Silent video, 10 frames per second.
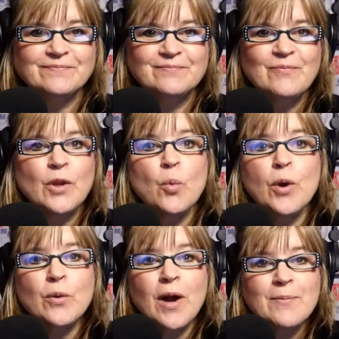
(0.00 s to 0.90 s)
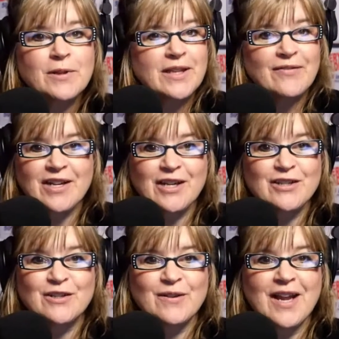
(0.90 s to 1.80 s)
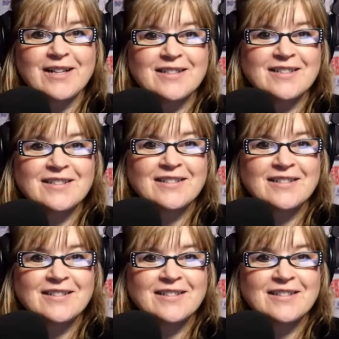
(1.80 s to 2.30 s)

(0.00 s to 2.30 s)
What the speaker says: what do I believe I need to do next?